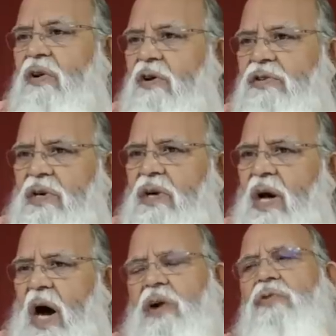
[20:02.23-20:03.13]
tortured,
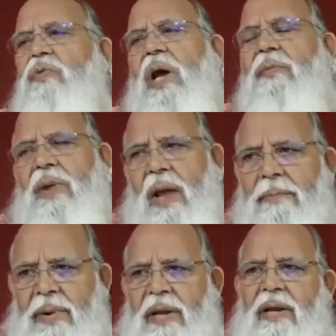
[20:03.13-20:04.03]
how you can be
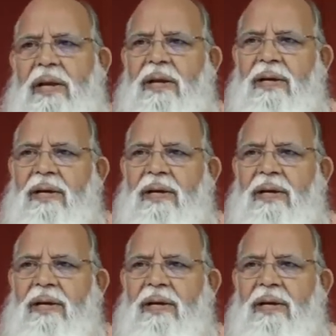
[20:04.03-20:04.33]
happy?